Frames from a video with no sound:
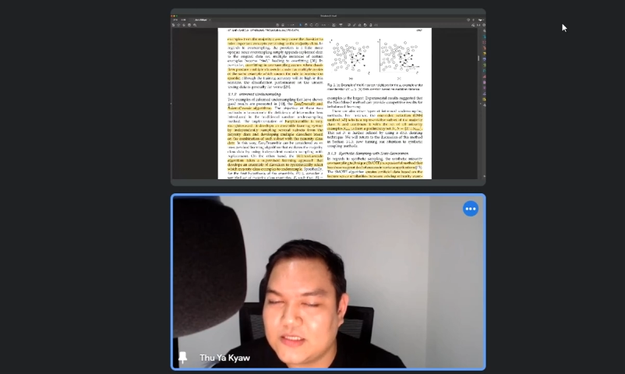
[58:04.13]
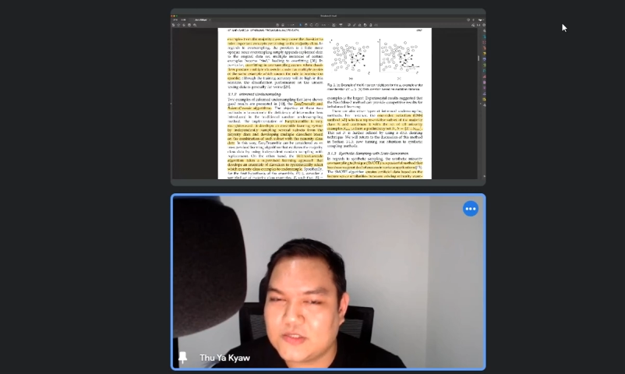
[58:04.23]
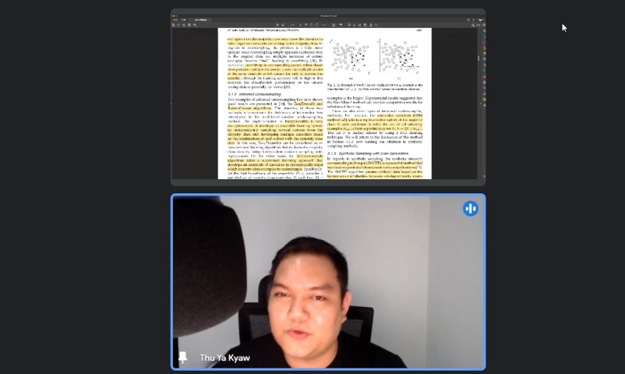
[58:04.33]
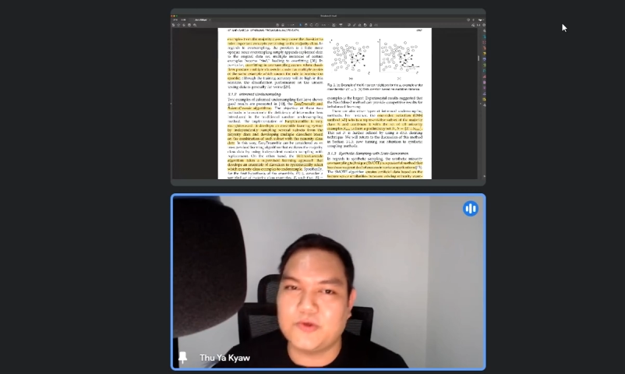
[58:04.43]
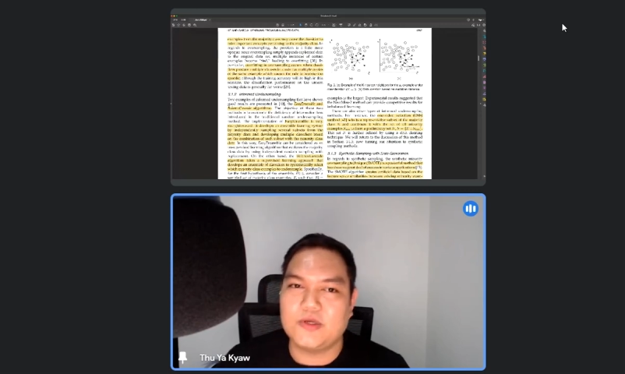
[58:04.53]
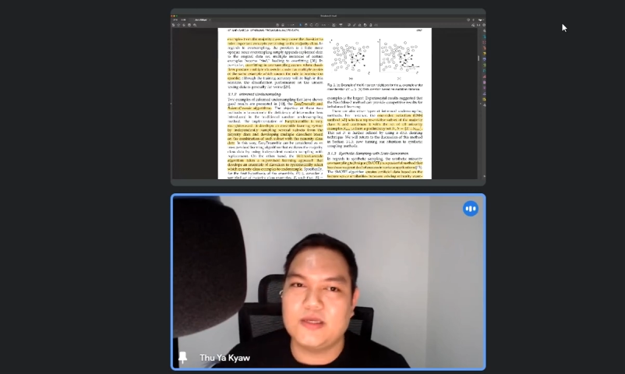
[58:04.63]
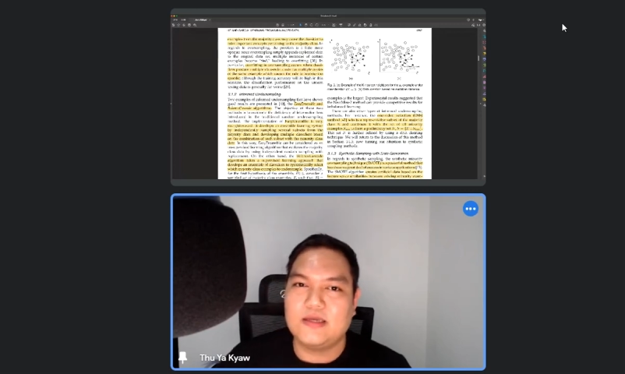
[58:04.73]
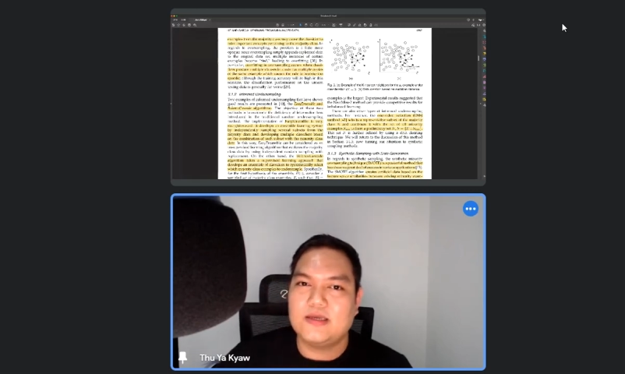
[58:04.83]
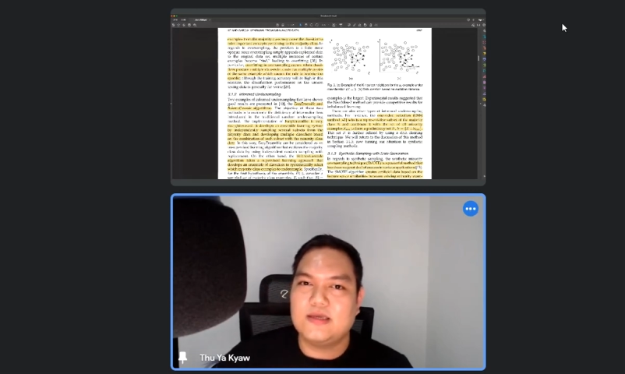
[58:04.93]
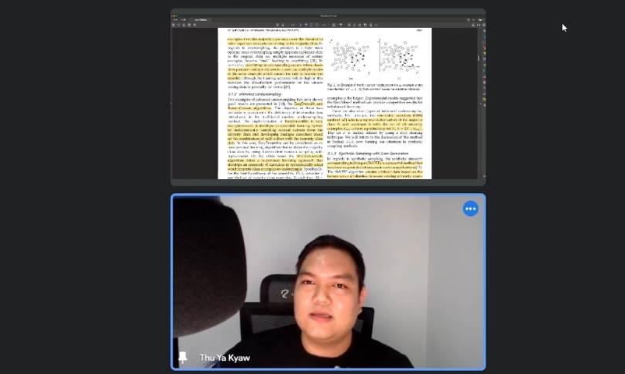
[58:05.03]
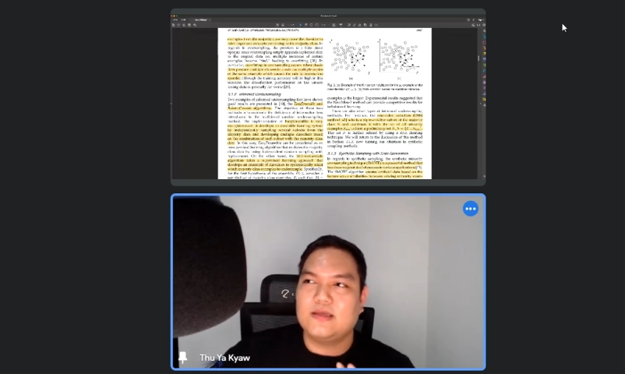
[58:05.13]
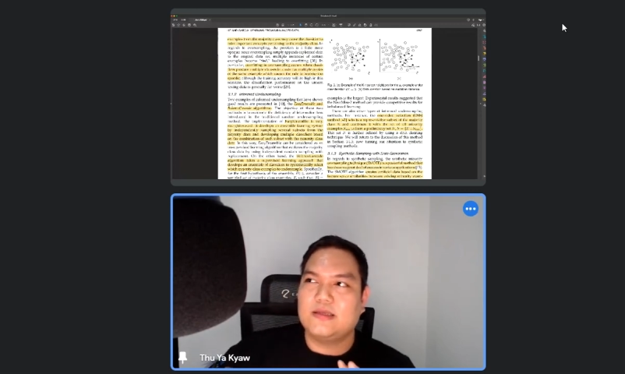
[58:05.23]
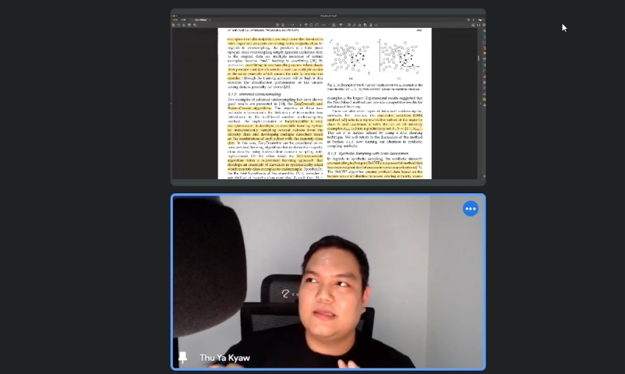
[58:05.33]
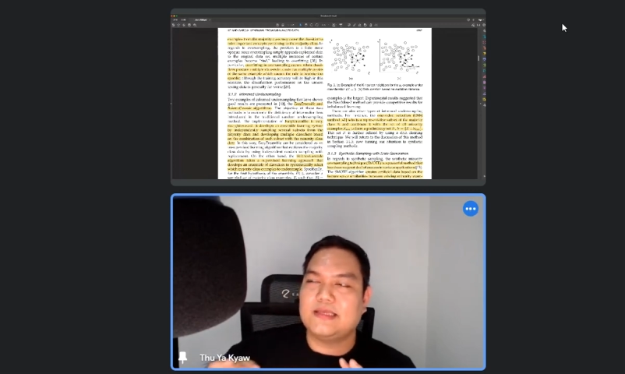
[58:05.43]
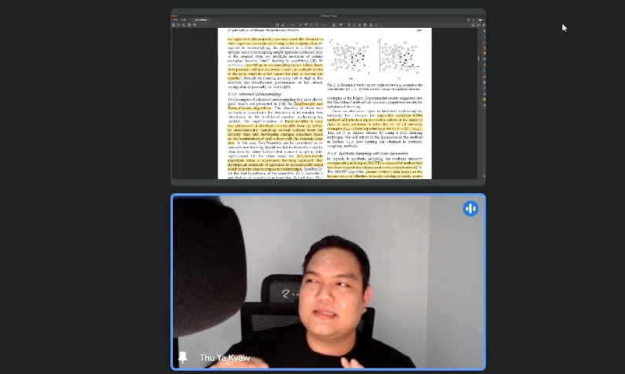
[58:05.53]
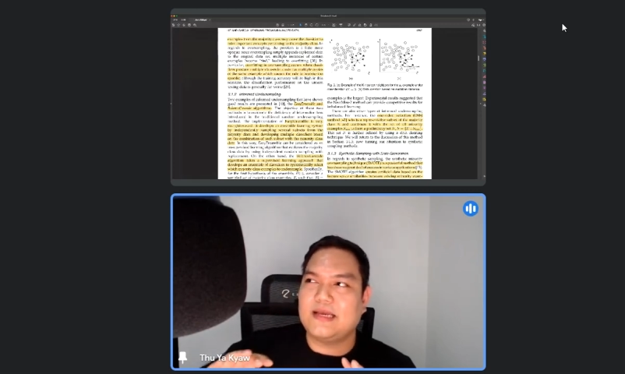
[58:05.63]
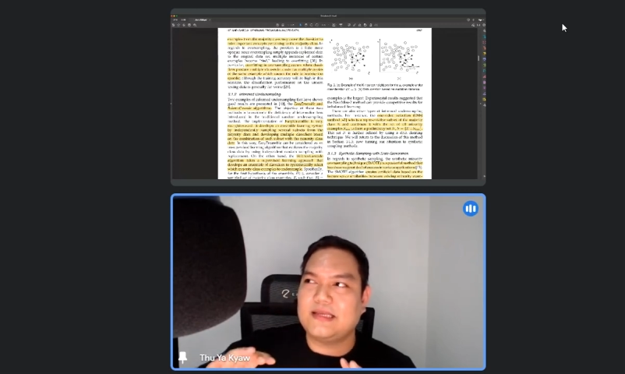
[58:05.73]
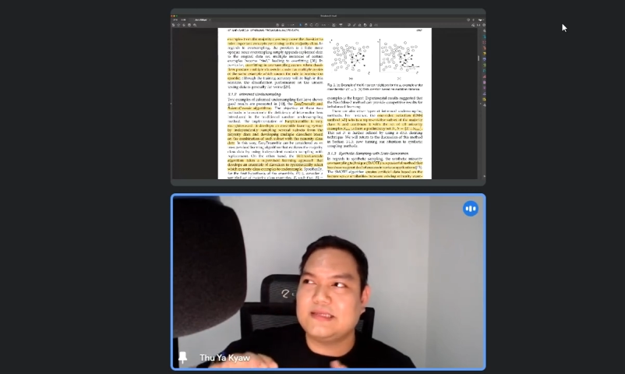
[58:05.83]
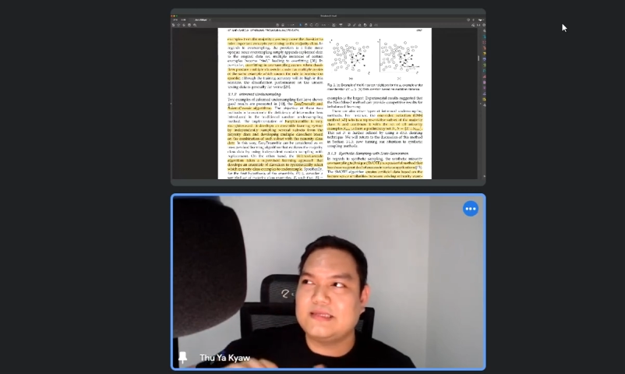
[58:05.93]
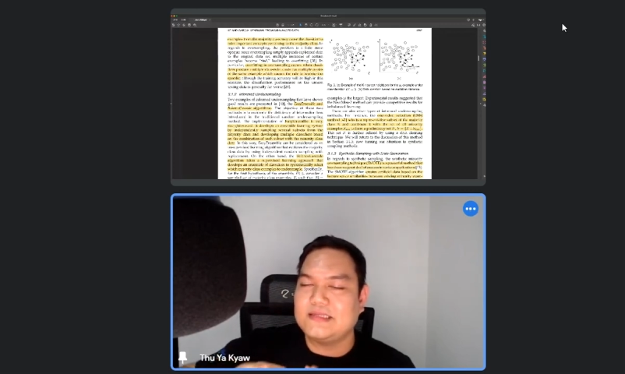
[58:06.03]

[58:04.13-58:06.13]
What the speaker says: So it's like